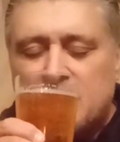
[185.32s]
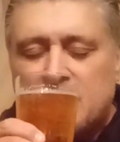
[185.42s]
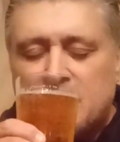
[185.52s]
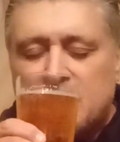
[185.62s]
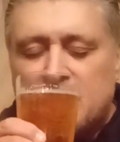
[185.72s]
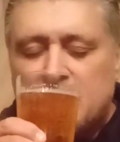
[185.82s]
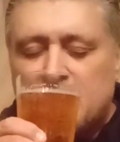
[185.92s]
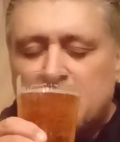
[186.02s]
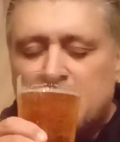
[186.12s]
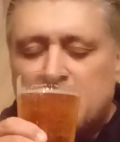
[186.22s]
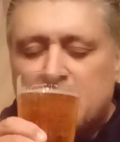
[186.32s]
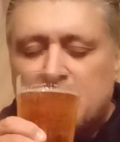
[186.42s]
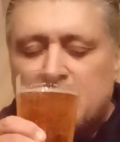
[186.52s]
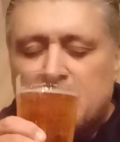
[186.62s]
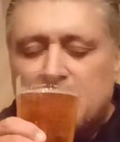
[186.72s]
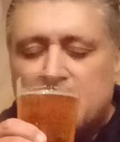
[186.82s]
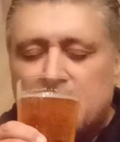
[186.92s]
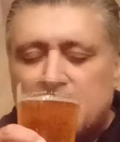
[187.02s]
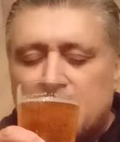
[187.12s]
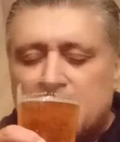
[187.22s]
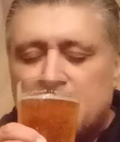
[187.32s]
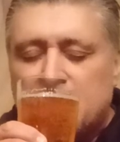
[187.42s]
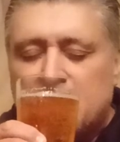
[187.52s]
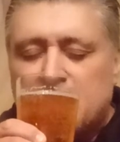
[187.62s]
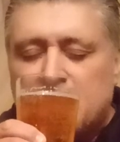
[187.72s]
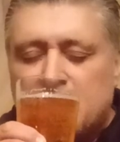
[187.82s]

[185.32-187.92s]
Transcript: Nothing is said.